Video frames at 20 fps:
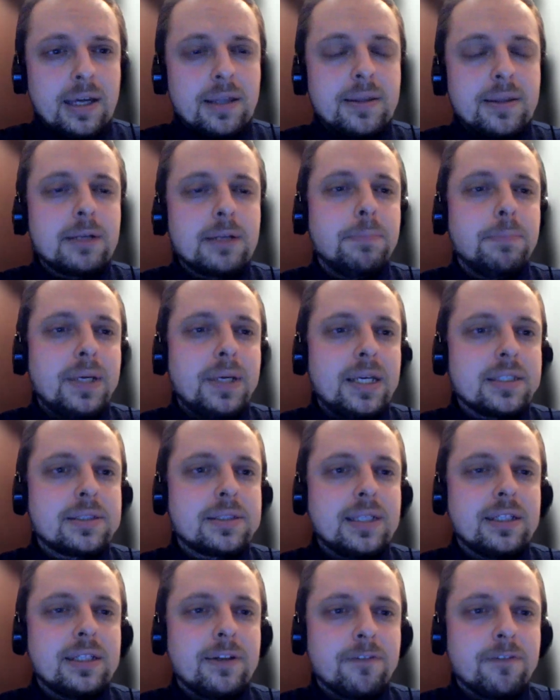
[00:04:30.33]
and that
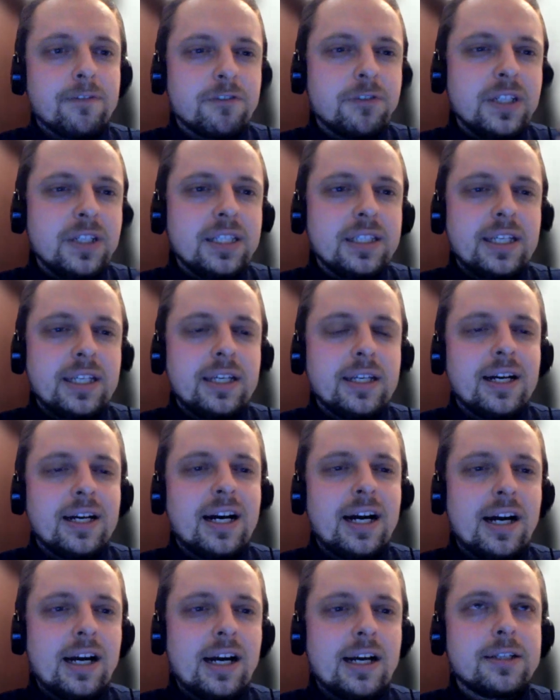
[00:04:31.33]
means that really
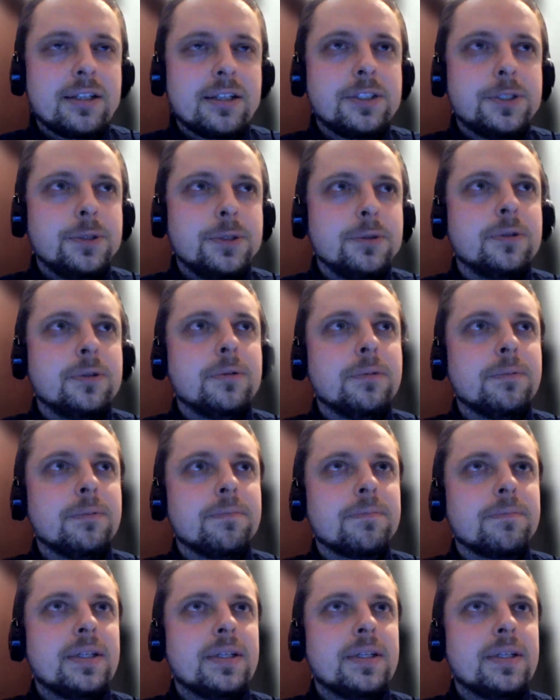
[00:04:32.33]
hard to